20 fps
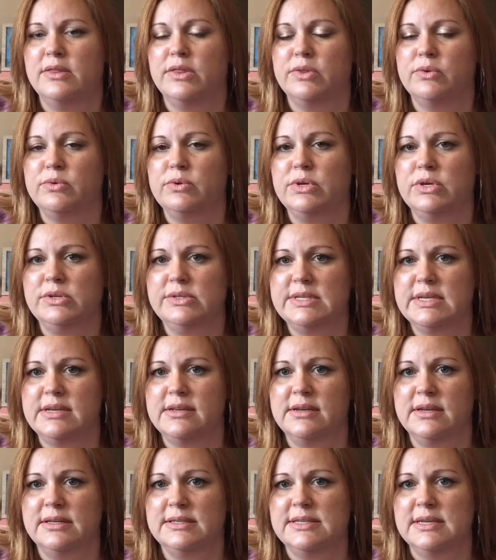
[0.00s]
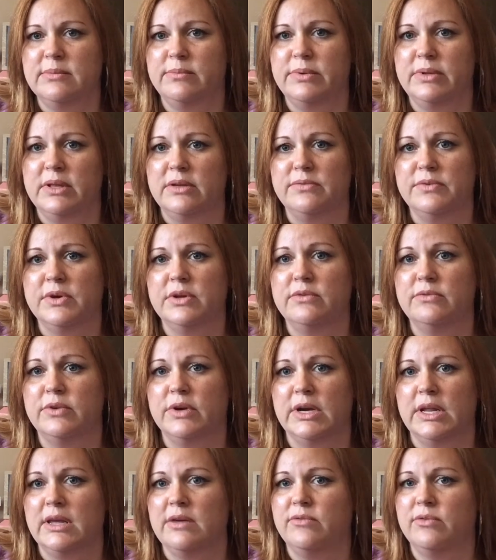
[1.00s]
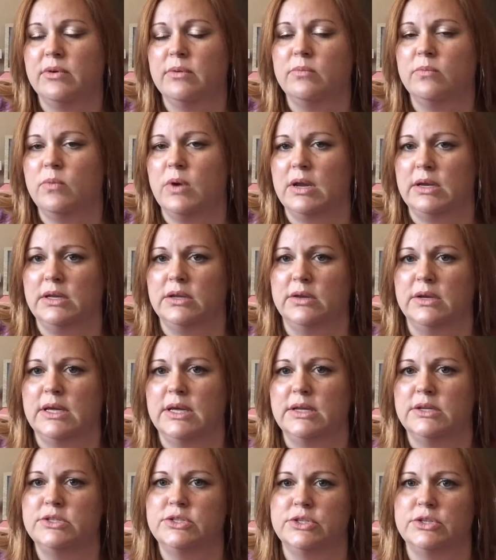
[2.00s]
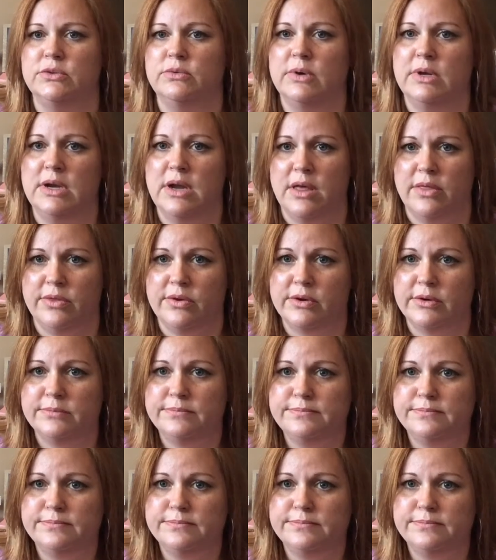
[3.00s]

through using an example of converting from one unit to another.